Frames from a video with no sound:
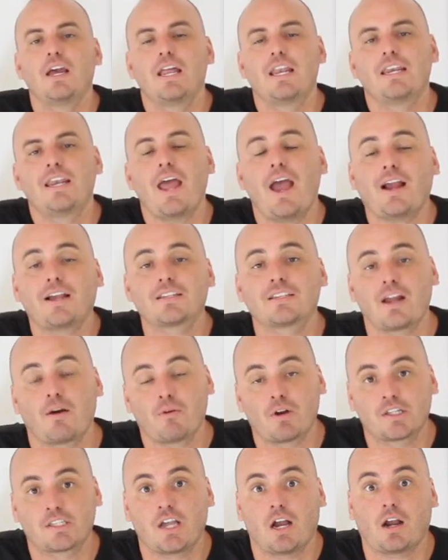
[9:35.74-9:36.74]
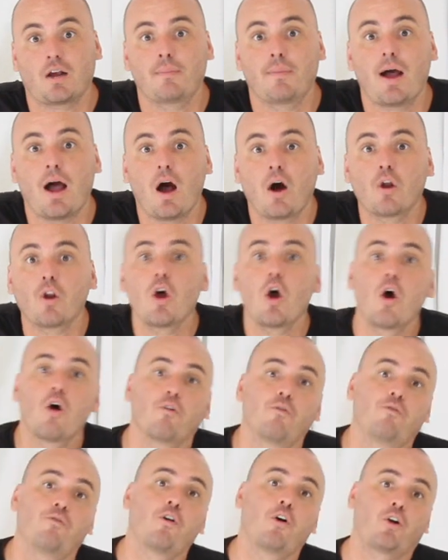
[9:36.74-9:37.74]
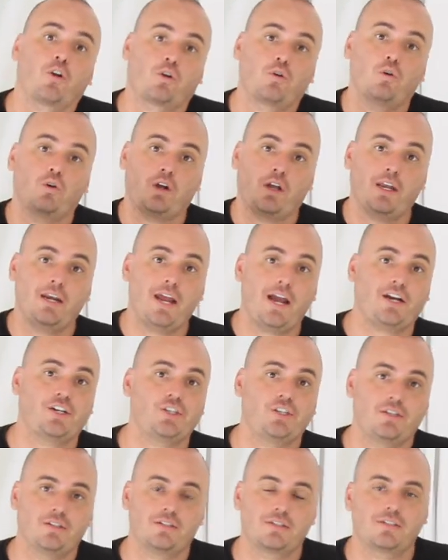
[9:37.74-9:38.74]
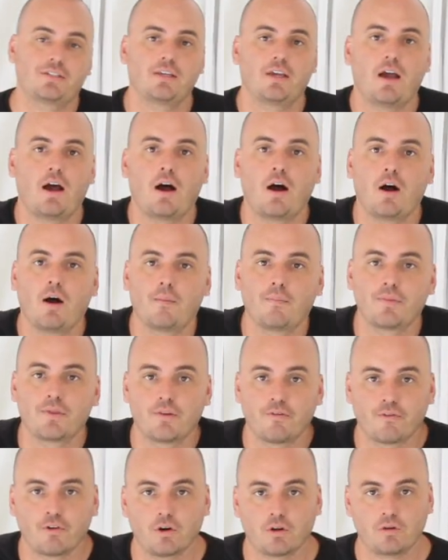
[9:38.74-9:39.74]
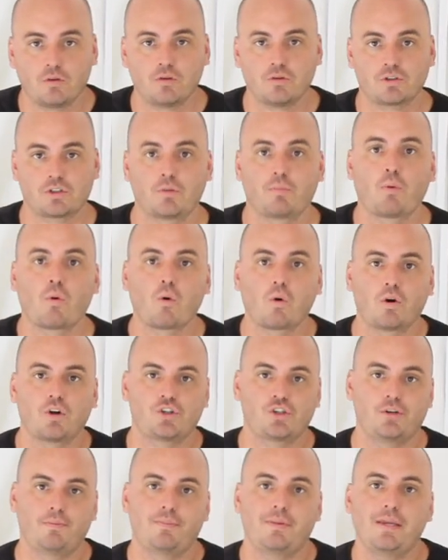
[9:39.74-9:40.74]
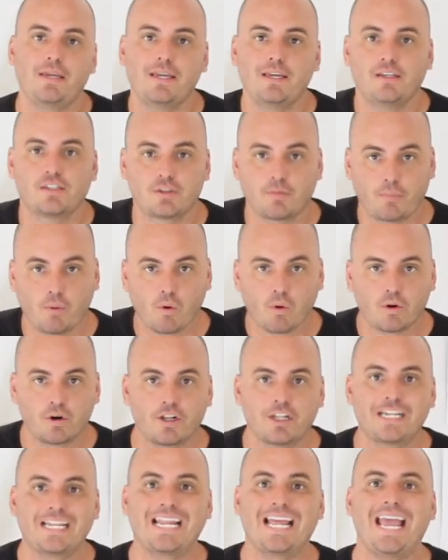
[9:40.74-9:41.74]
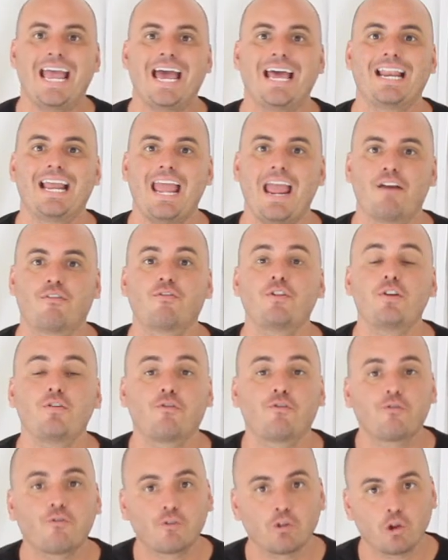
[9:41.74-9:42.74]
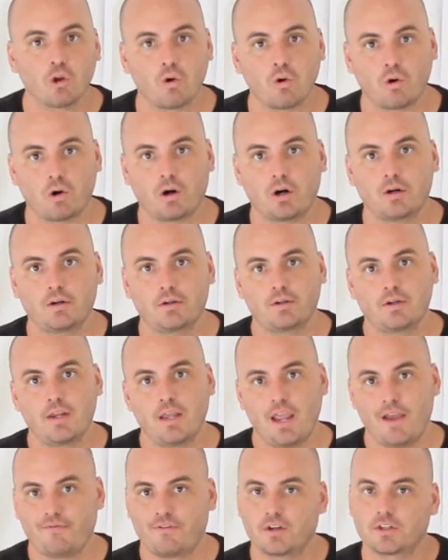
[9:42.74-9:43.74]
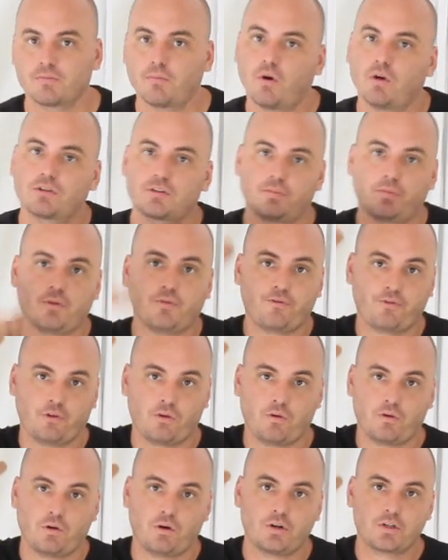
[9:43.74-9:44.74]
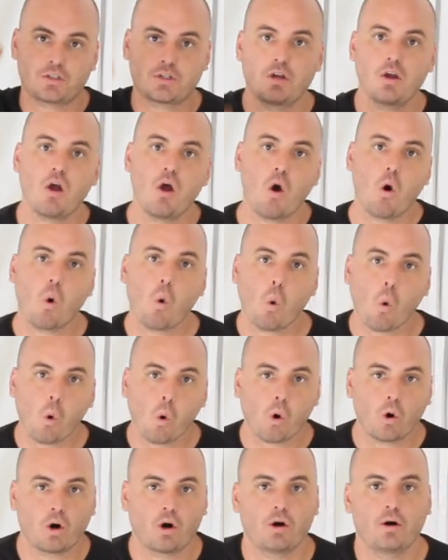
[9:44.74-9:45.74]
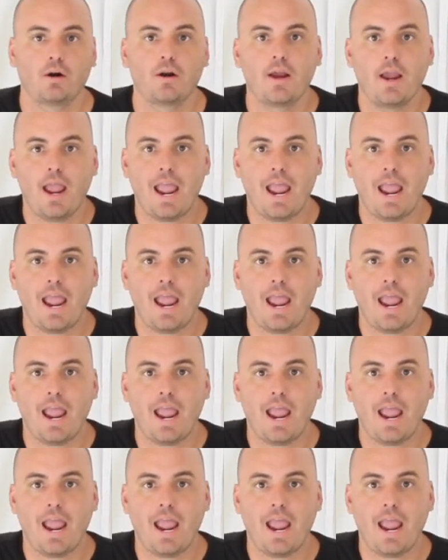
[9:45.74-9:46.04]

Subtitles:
Next, I want to talk about vertical connections. The vertical support should be supported at every floor if there's multiple floors, or